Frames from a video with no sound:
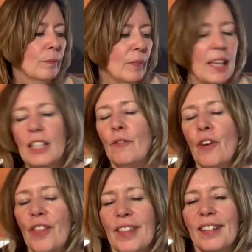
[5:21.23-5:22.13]
it's a
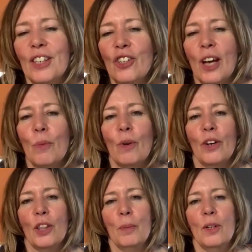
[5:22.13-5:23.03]
fun thing to try and
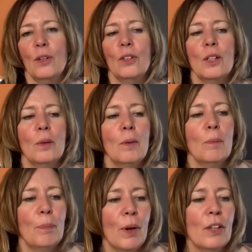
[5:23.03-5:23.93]
work them out,
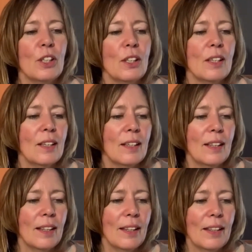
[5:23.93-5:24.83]
but
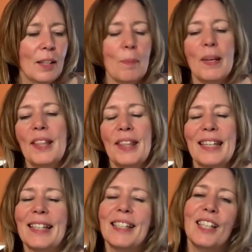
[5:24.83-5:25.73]
the main
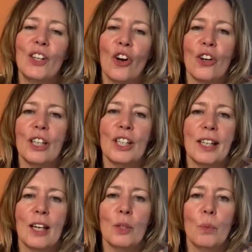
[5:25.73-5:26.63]
thing is that you
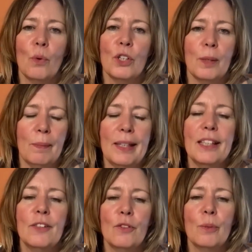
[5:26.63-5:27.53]
understand what it
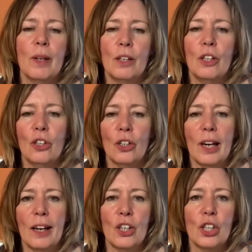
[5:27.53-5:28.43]
means for when you're
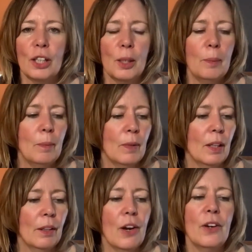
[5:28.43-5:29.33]
actually
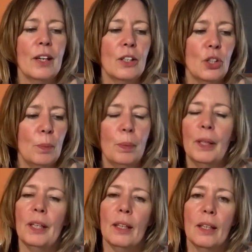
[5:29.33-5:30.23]
learning to
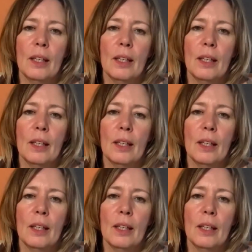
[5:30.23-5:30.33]
play.